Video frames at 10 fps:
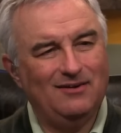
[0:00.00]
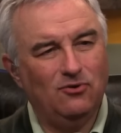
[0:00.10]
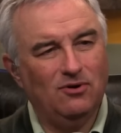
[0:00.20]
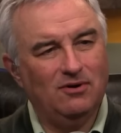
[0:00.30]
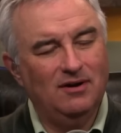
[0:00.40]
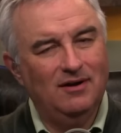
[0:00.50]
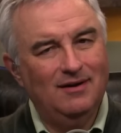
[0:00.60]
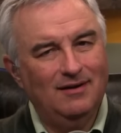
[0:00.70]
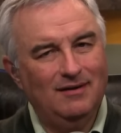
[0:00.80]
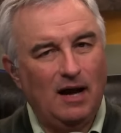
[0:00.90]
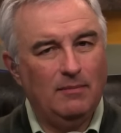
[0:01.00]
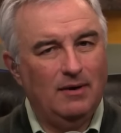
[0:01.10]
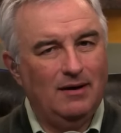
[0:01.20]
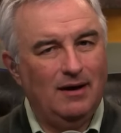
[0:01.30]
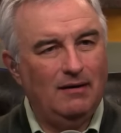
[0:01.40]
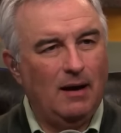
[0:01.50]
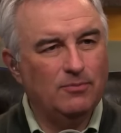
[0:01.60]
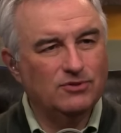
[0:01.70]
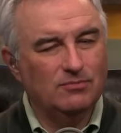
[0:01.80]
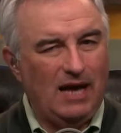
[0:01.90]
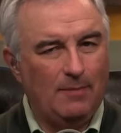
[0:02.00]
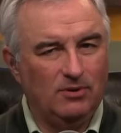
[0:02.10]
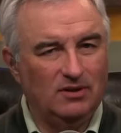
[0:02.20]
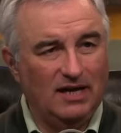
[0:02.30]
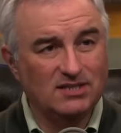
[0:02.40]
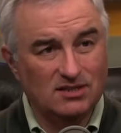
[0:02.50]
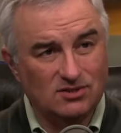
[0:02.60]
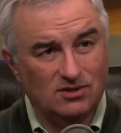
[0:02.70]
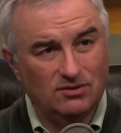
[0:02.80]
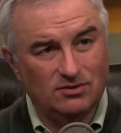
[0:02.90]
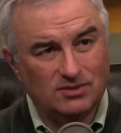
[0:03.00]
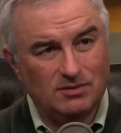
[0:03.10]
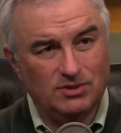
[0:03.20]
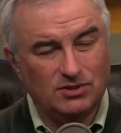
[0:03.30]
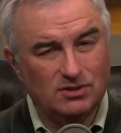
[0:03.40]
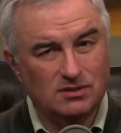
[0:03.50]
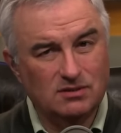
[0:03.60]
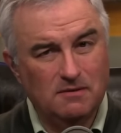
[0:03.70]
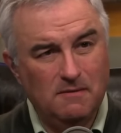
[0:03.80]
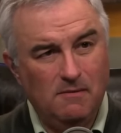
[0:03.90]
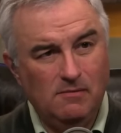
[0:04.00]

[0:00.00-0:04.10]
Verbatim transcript: Or I I presume Apple licensed all those images. Oh, yeah.